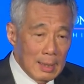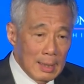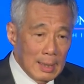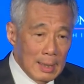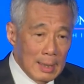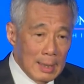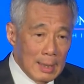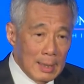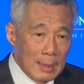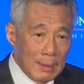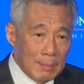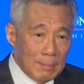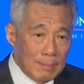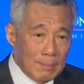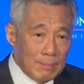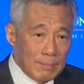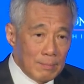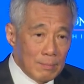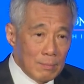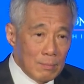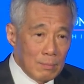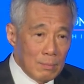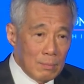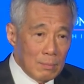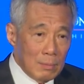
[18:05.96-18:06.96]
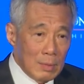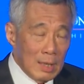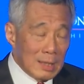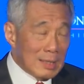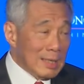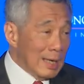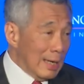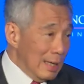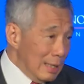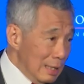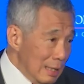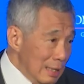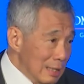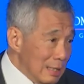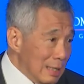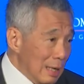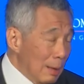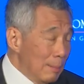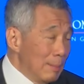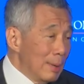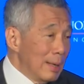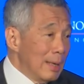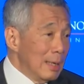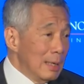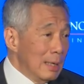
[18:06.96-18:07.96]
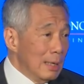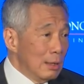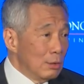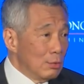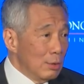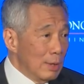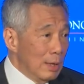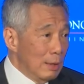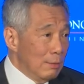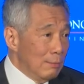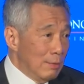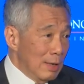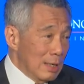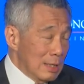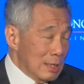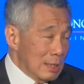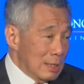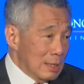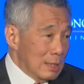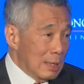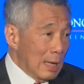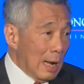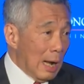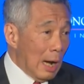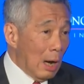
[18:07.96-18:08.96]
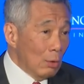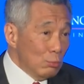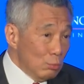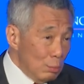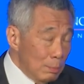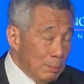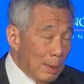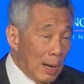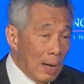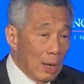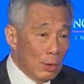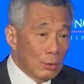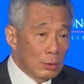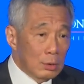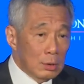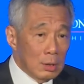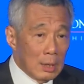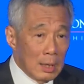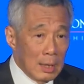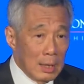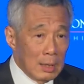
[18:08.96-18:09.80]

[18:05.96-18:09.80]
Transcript: The Chinese are beginning to invest outbound,